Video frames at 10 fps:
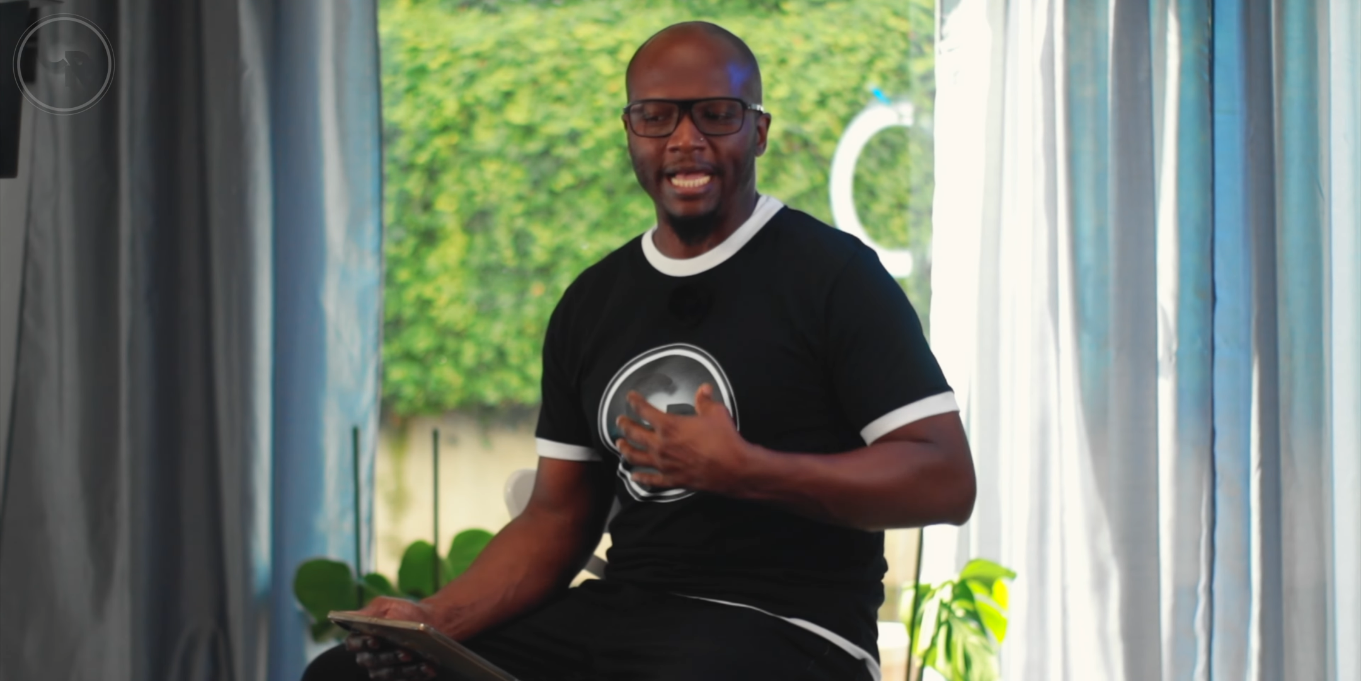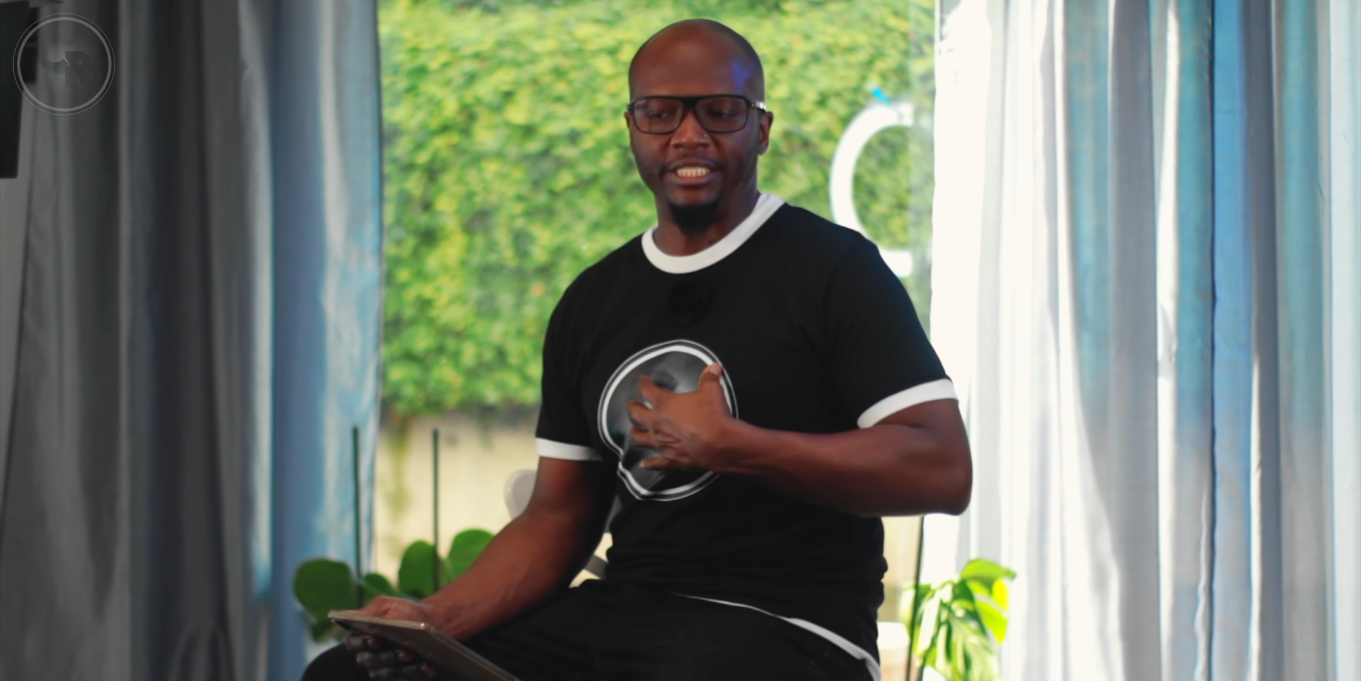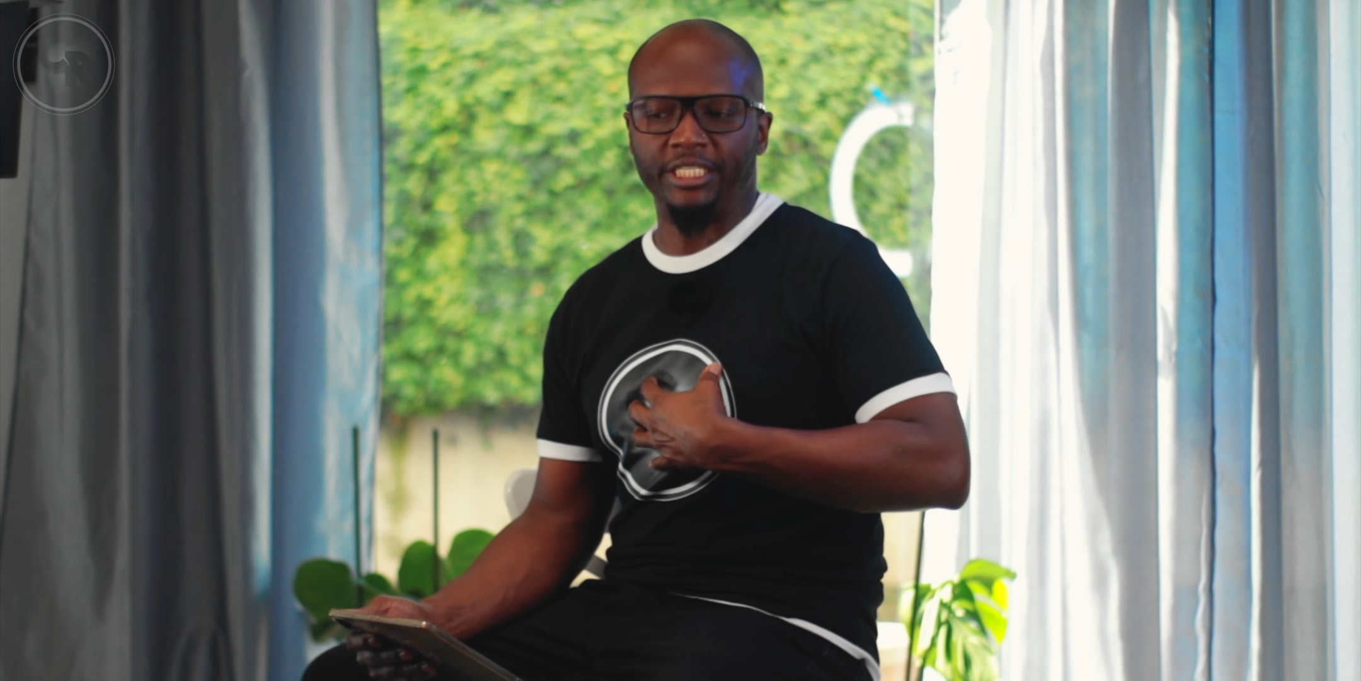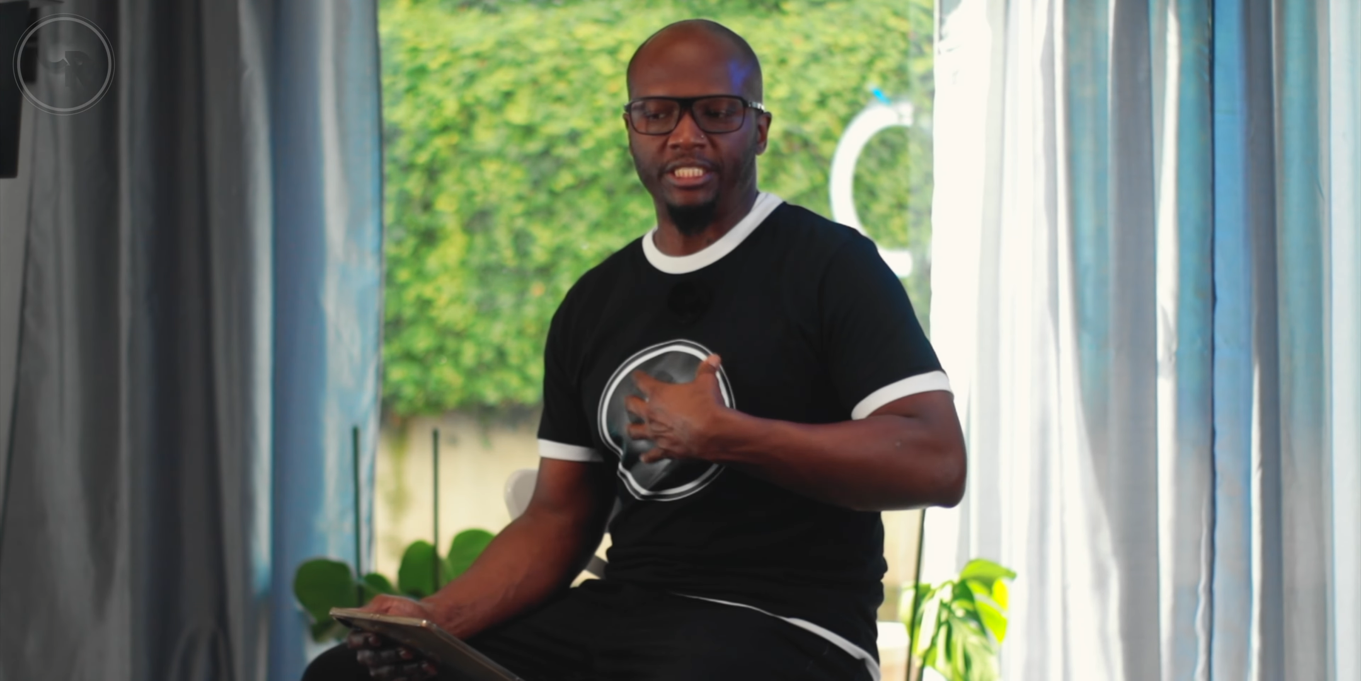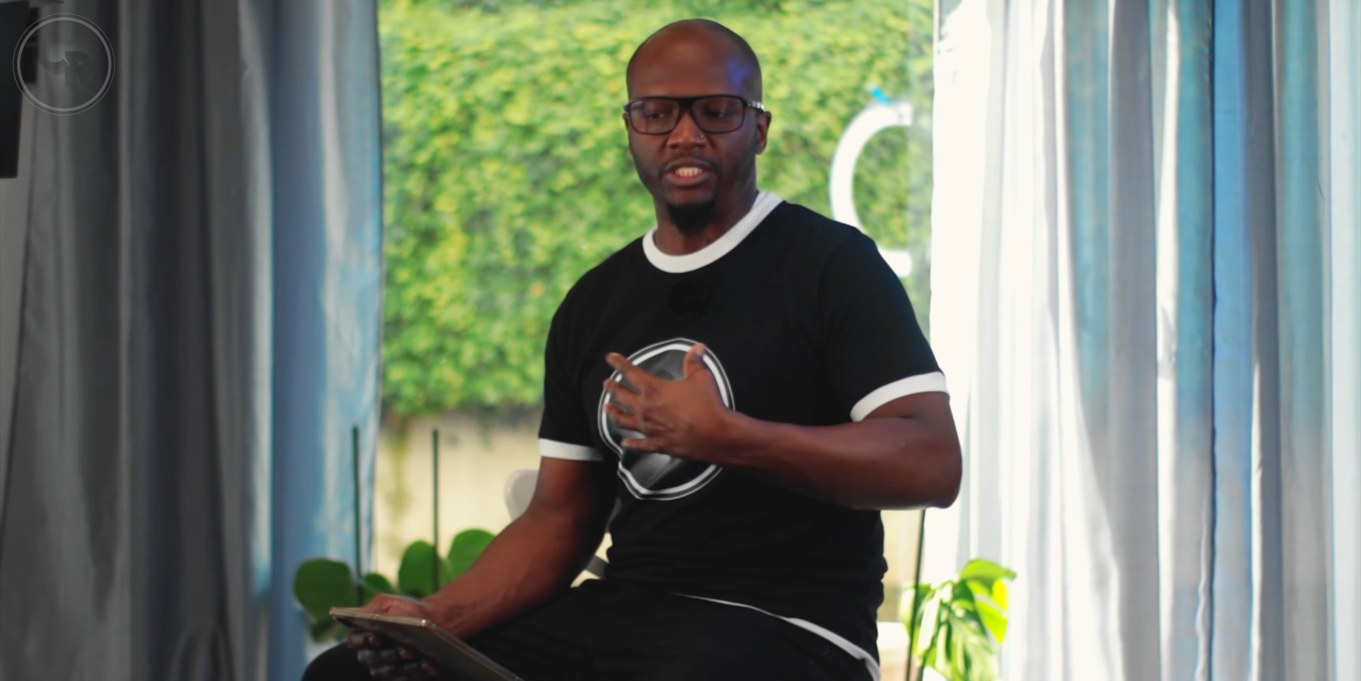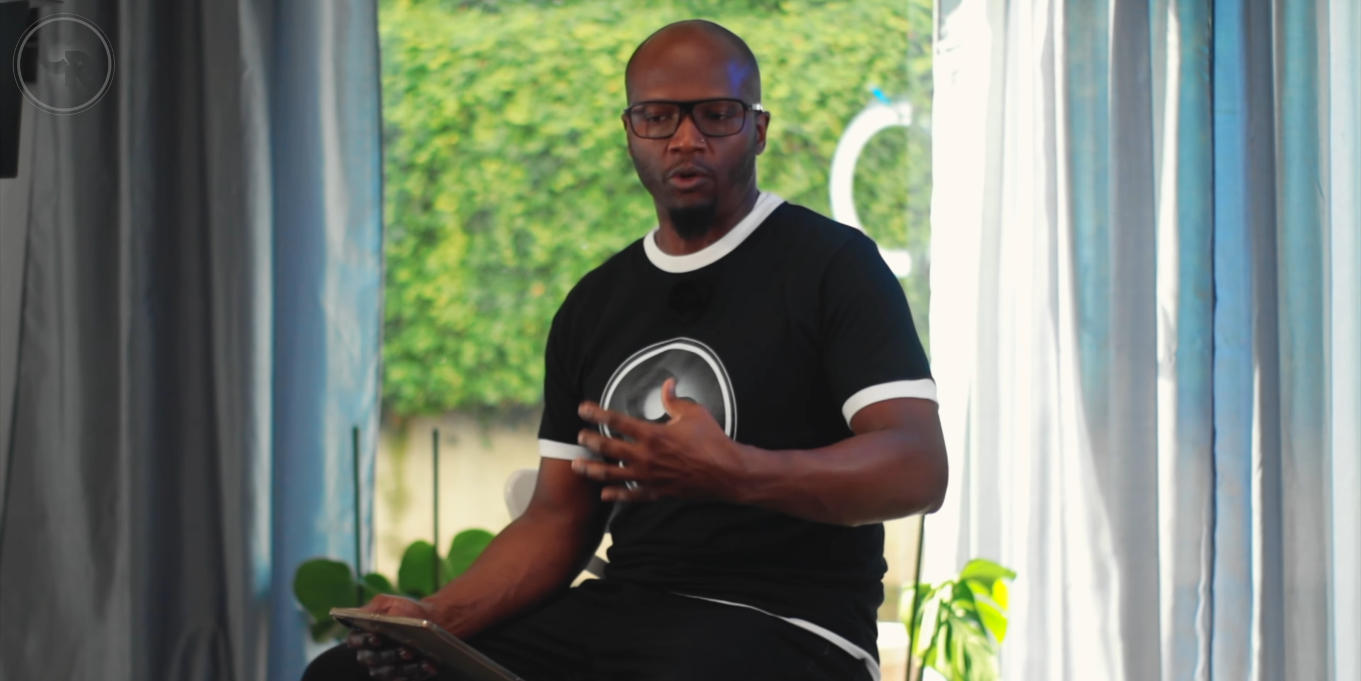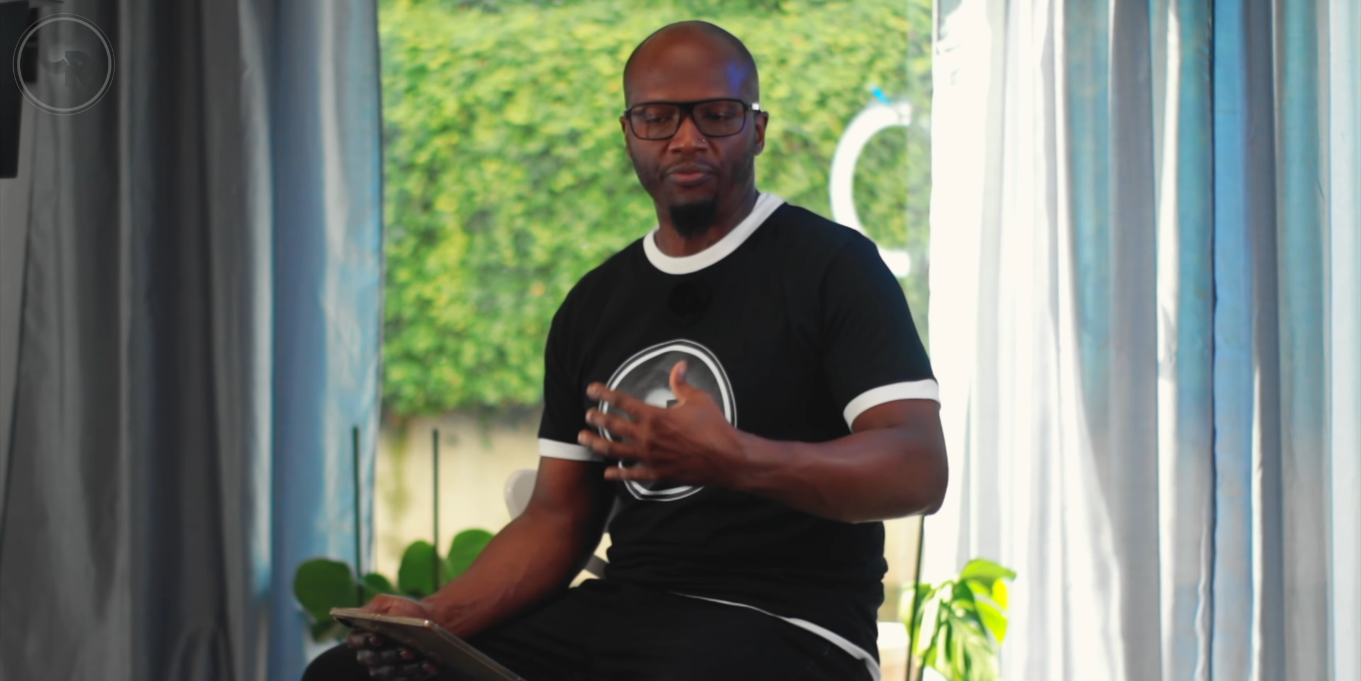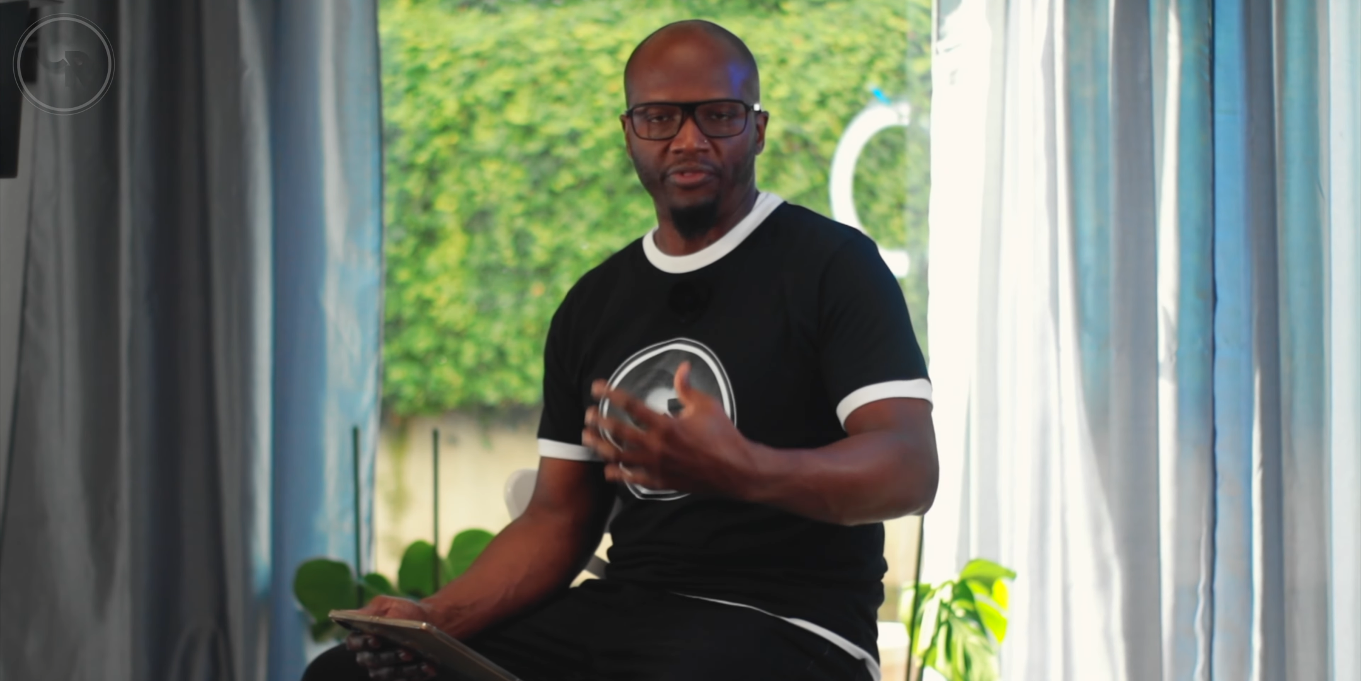I just don't